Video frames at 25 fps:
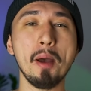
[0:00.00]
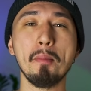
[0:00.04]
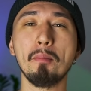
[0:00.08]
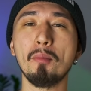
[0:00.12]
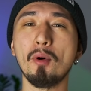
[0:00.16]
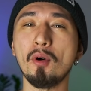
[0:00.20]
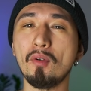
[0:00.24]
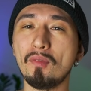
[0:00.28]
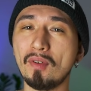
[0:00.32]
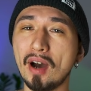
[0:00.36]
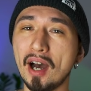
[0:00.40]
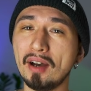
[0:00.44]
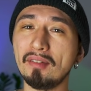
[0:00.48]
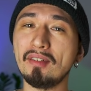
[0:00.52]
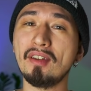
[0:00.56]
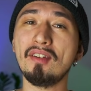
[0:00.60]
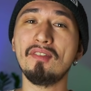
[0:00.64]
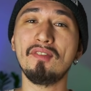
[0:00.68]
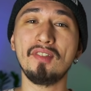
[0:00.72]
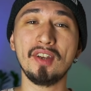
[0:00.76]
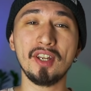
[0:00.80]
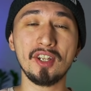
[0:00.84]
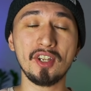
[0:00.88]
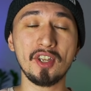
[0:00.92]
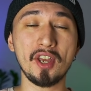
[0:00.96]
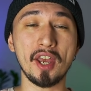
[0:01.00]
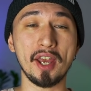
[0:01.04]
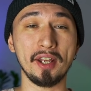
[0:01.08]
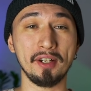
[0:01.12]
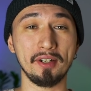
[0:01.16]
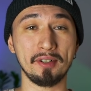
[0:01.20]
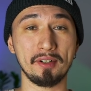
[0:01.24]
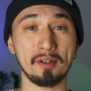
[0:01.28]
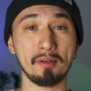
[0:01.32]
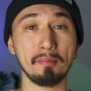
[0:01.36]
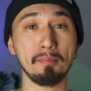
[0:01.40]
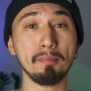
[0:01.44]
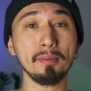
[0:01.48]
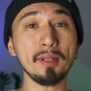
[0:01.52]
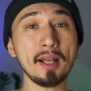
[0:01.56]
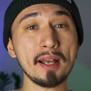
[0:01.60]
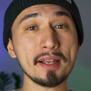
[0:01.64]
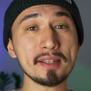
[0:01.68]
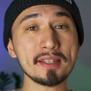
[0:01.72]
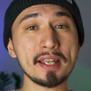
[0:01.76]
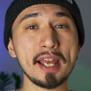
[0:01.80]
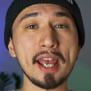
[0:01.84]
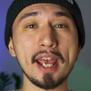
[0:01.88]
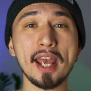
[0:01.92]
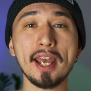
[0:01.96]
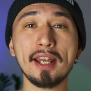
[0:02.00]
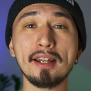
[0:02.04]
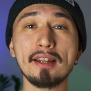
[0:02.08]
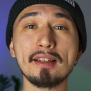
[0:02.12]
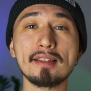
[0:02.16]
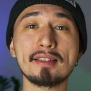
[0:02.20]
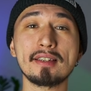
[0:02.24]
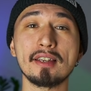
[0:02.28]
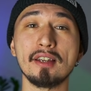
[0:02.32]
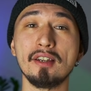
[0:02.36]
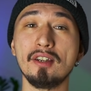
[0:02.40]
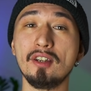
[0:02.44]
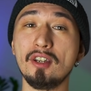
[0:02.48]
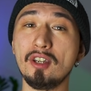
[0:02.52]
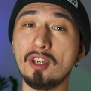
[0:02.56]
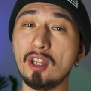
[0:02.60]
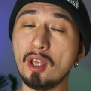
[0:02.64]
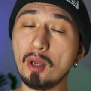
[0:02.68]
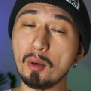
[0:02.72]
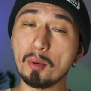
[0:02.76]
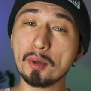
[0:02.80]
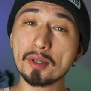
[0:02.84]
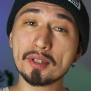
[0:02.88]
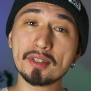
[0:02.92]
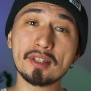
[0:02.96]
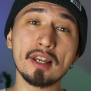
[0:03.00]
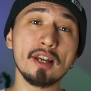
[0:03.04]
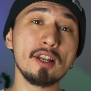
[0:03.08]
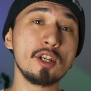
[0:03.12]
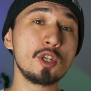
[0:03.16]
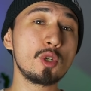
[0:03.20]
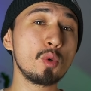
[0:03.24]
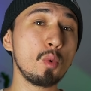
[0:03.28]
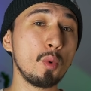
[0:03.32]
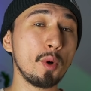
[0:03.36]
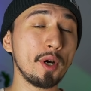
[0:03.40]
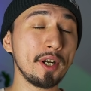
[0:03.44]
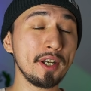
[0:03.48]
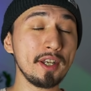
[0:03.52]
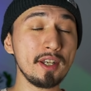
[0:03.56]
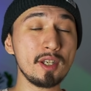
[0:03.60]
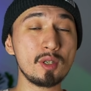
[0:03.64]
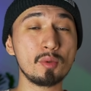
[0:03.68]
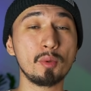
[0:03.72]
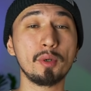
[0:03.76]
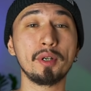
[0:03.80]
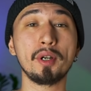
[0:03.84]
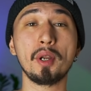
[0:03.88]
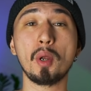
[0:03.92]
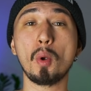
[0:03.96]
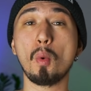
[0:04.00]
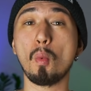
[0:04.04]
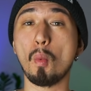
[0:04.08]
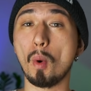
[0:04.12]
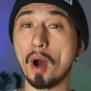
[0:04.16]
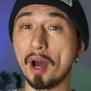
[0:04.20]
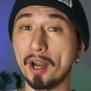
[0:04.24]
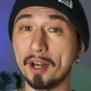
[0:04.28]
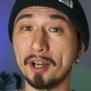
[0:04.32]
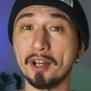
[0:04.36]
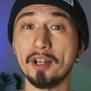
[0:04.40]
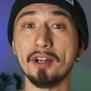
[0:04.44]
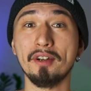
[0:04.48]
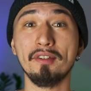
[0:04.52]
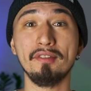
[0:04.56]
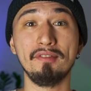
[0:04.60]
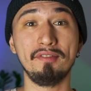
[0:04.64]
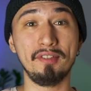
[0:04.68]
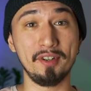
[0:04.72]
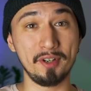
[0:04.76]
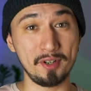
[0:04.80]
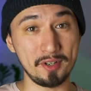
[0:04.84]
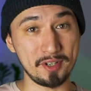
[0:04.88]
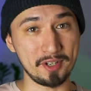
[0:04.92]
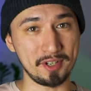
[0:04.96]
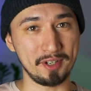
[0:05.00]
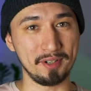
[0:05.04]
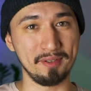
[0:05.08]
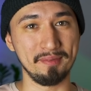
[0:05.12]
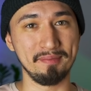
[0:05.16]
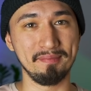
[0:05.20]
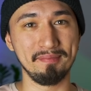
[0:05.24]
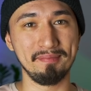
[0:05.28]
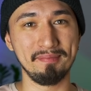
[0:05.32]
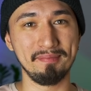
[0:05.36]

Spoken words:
Movavi Video Editor Plus, in its newest 2021 version.